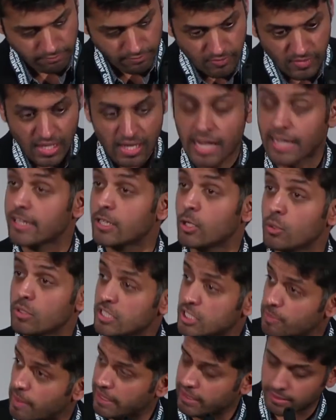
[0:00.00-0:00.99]
I can only
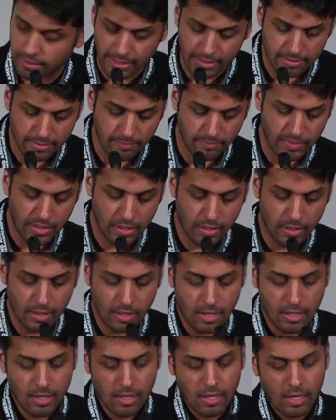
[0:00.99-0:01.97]
speculate.
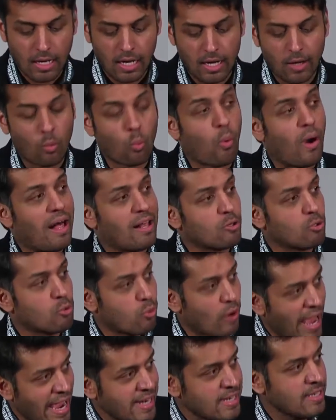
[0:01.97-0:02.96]
While
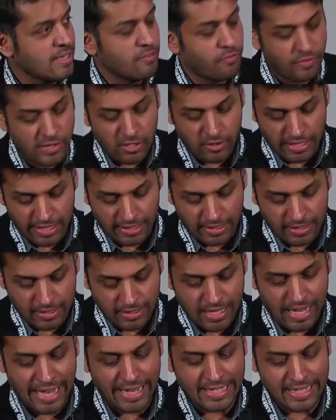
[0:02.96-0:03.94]
writing Fear Inc.,
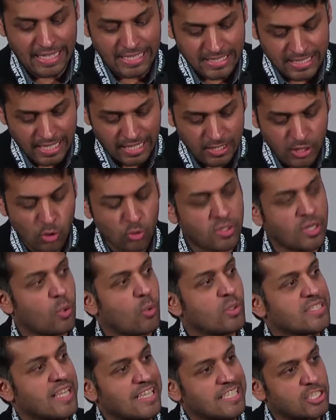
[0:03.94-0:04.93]
I can tell you there
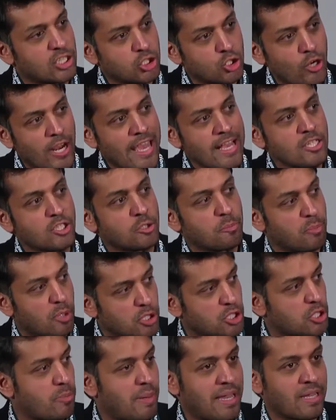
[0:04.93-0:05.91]
was a strange
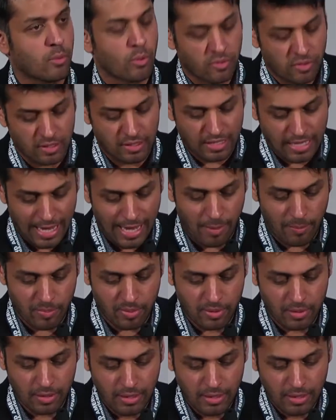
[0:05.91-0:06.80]
pushback within CAP.